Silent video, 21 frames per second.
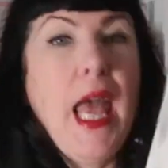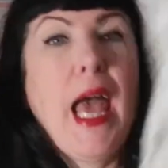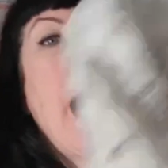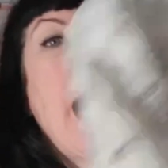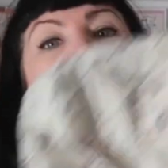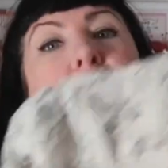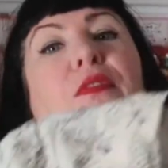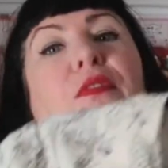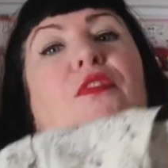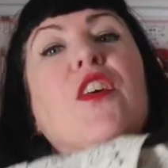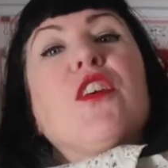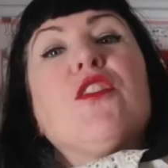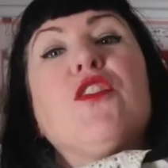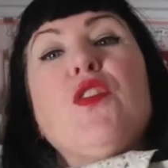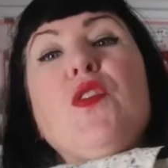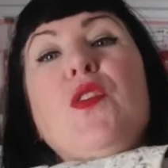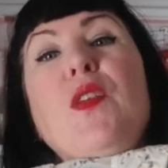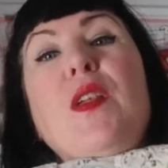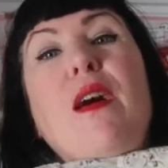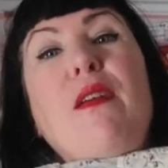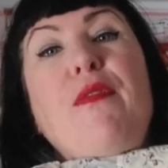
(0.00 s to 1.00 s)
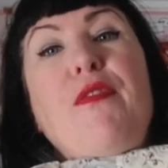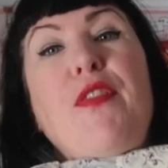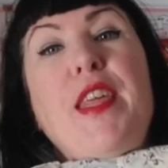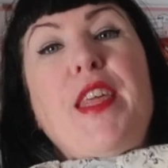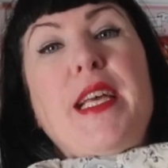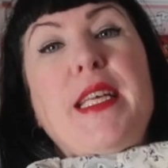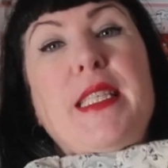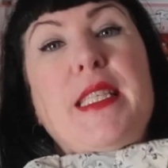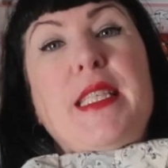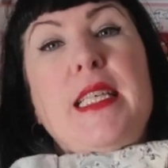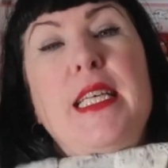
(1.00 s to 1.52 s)
And I do love
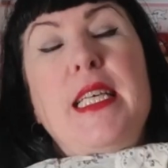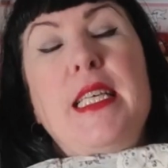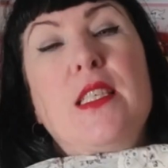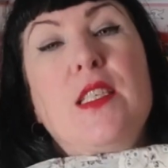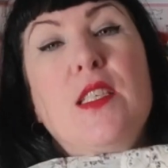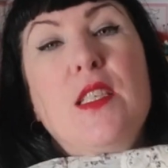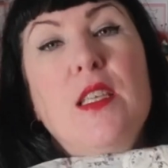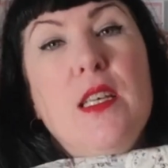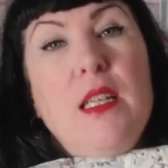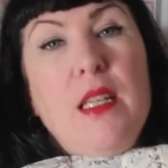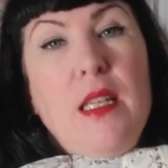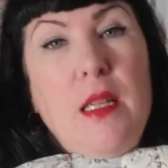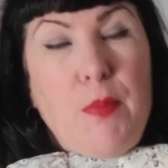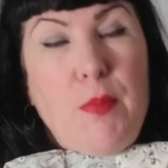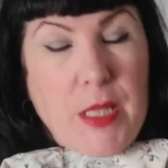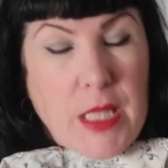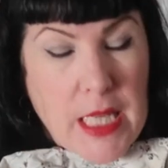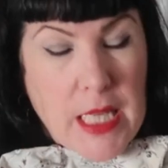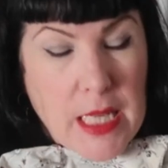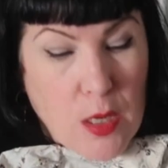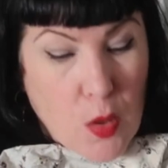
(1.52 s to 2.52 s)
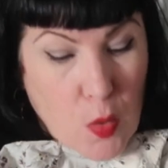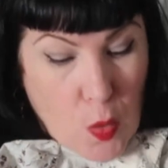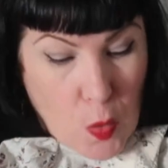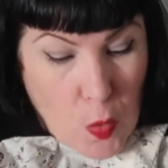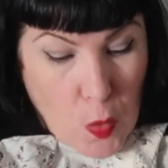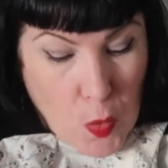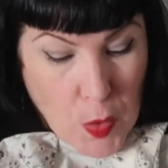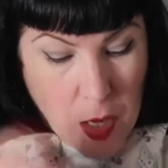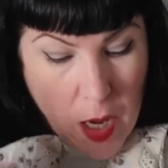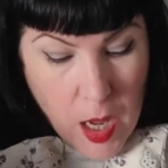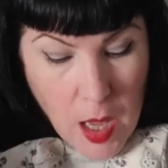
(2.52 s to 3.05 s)
this. It's the Liberty
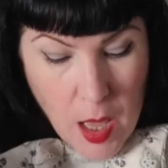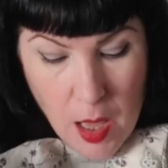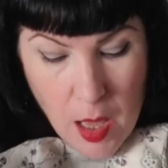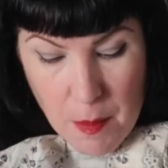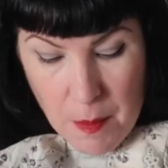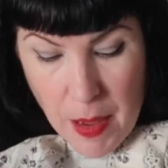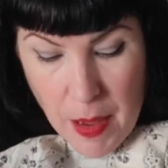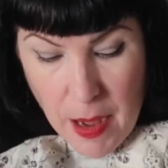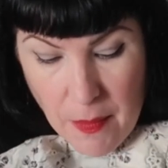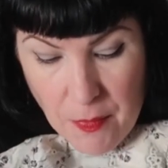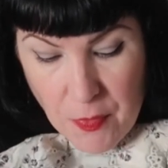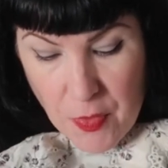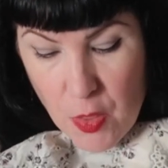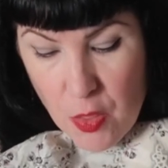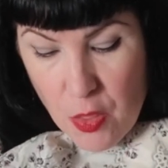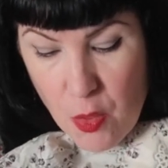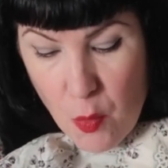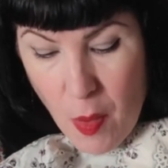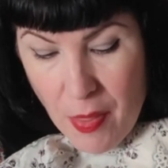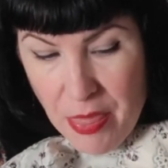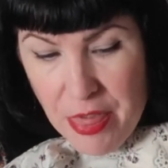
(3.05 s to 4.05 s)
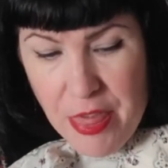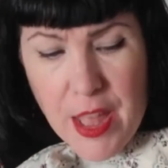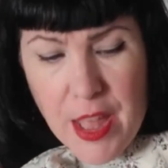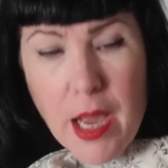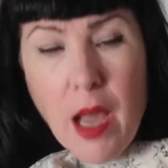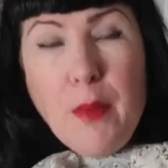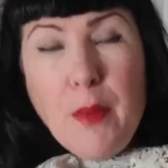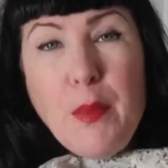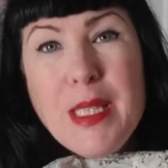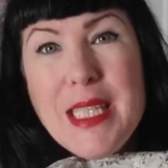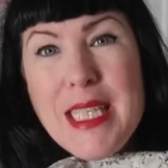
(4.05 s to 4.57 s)
Lawn, but the one thing
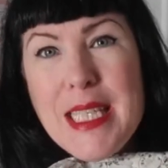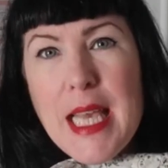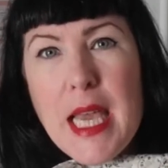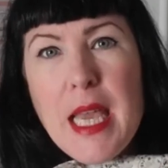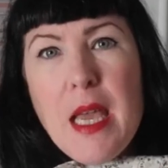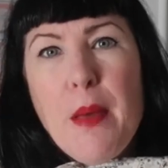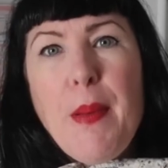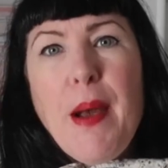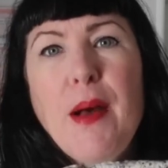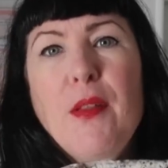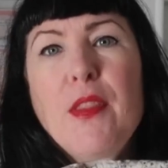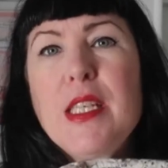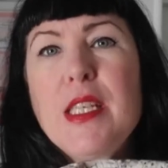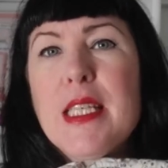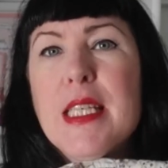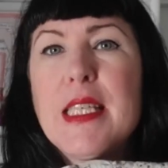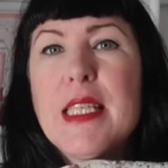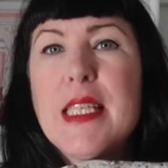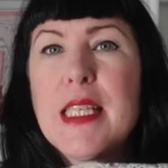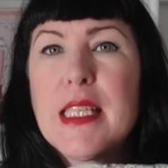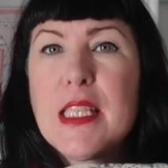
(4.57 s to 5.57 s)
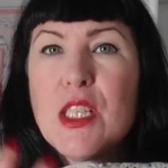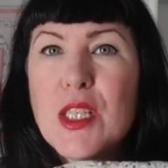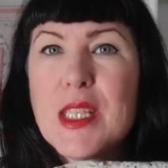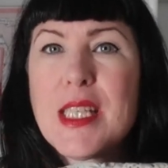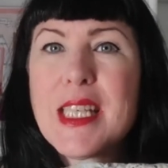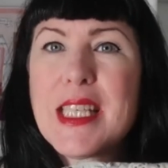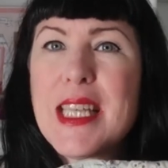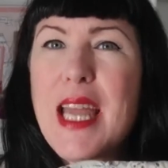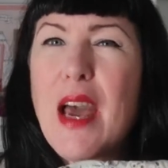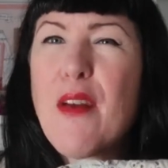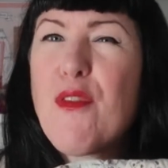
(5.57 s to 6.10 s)
I would say about this is it just
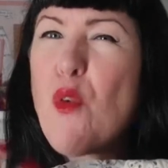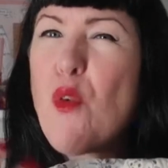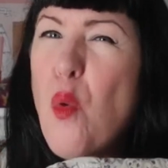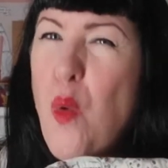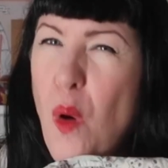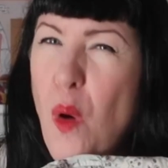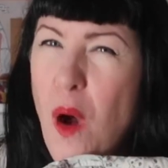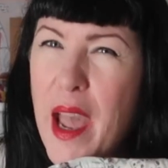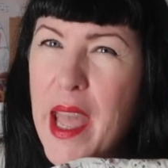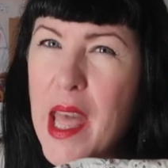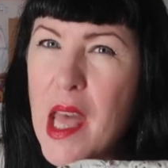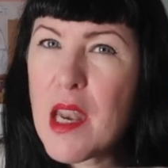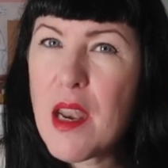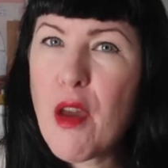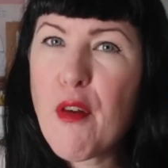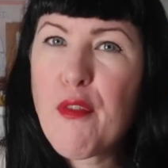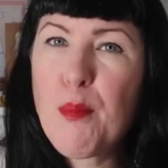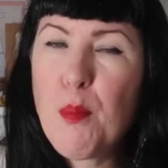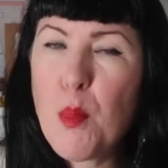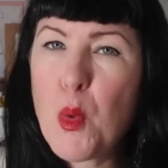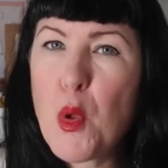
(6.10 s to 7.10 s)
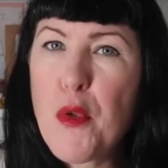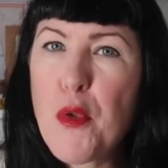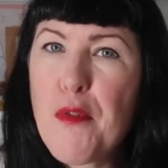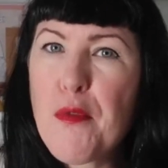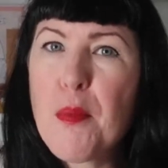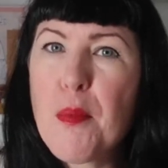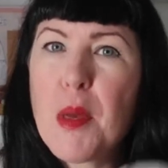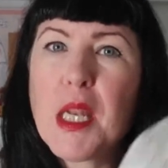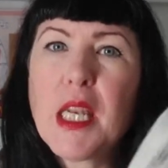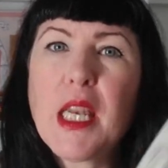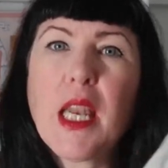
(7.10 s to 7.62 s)
doesn't have quite enough
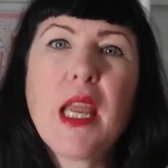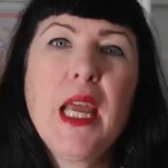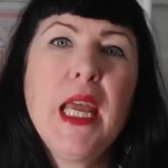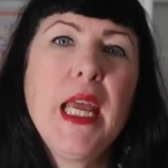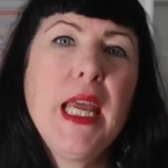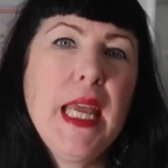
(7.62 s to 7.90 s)
movement.